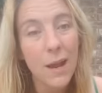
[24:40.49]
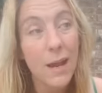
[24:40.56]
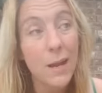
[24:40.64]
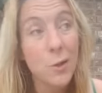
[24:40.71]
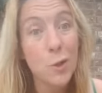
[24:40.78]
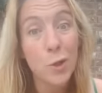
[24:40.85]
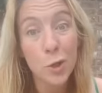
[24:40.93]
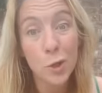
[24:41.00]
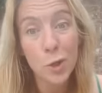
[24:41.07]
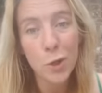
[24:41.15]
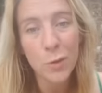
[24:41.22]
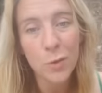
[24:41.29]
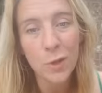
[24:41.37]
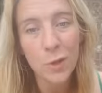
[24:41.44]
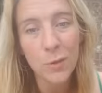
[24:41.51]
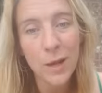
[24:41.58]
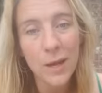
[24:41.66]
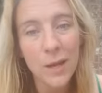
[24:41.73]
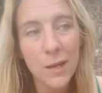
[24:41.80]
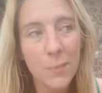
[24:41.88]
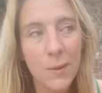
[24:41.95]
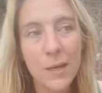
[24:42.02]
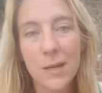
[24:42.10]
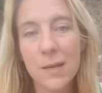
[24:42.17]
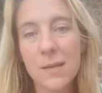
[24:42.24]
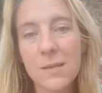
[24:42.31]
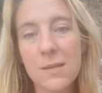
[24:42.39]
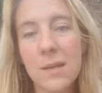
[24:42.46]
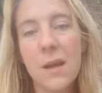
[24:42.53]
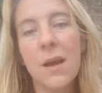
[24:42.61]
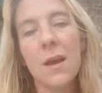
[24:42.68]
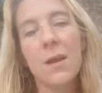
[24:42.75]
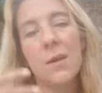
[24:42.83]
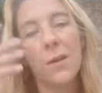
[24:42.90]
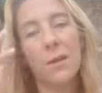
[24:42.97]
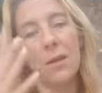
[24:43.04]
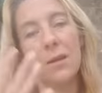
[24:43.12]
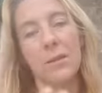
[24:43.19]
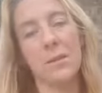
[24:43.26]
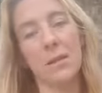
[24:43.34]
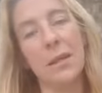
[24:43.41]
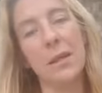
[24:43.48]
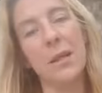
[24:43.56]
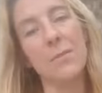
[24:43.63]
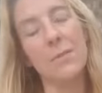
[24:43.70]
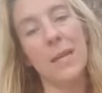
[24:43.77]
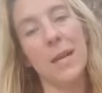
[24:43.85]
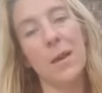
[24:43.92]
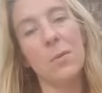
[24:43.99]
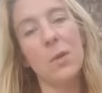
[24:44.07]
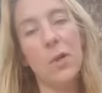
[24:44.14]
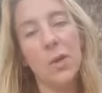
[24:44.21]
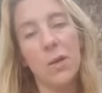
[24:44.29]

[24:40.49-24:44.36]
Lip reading: And you're going to know that you're ready because your guard's going to come down.